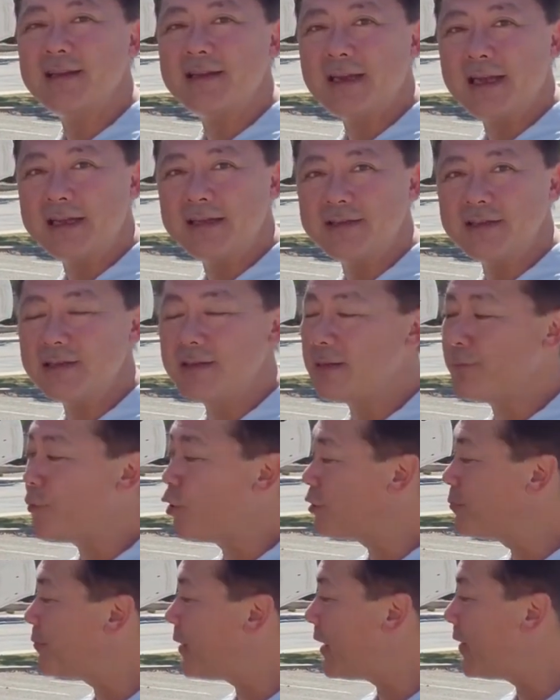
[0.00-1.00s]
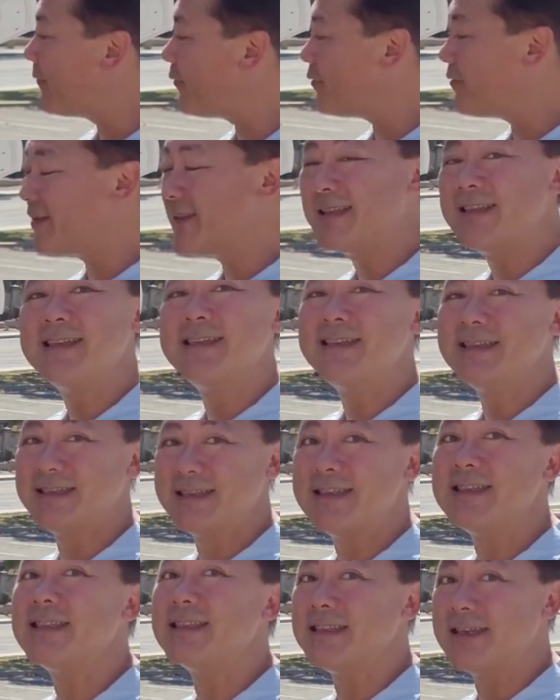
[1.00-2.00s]
engine, most powerful,
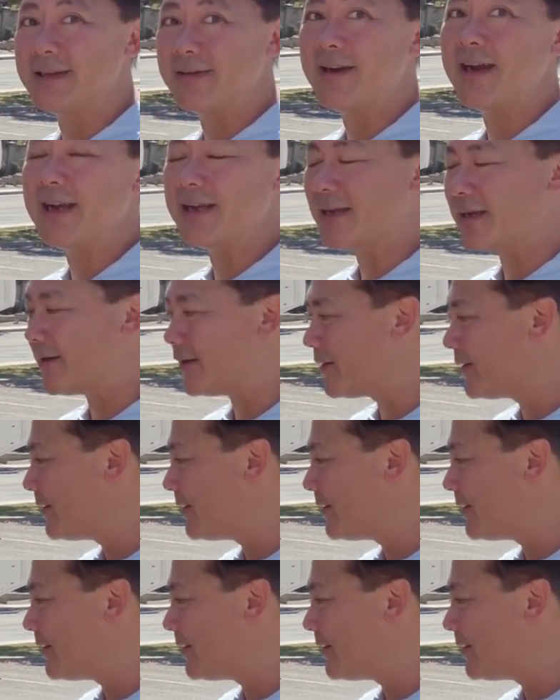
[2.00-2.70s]
this is it right here.